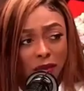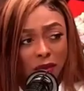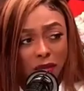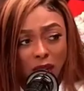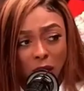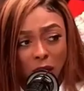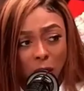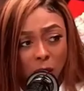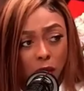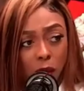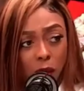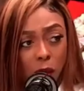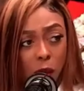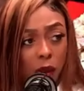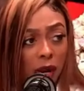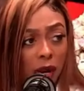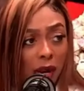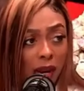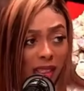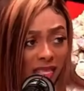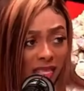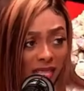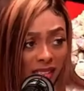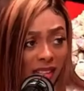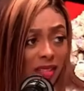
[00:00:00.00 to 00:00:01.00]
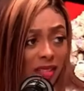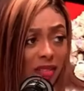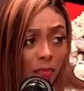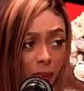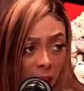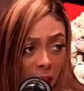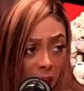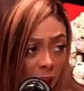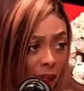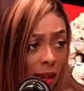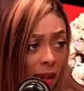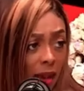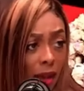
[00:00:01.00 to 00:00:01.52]
but the cleanup is
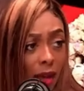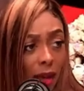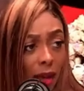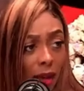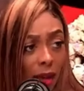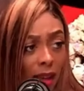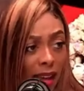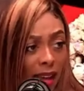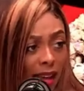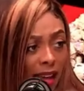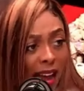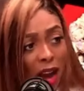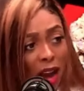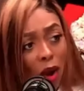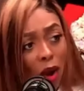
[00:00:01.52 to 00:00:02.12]
far from done.